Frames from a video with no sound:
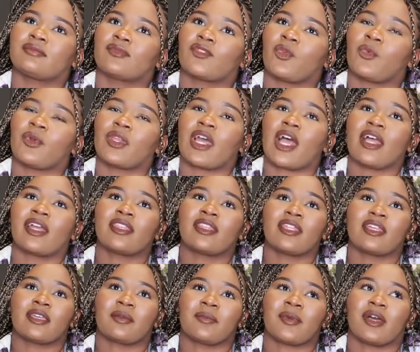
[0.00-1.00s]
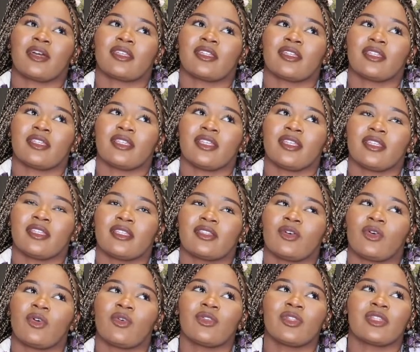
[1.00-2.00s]
when I think about it,
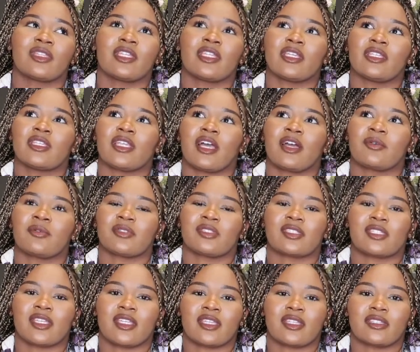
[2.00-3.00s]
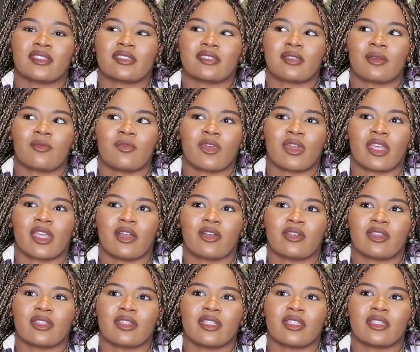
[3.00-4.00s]
the only thing that I would say is somewhat
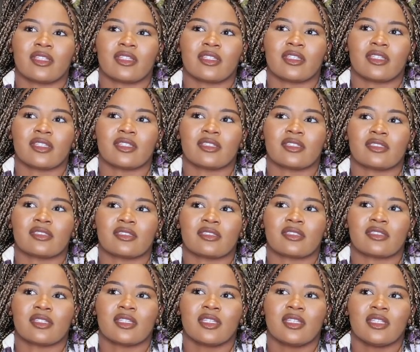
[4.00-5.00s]
calculated is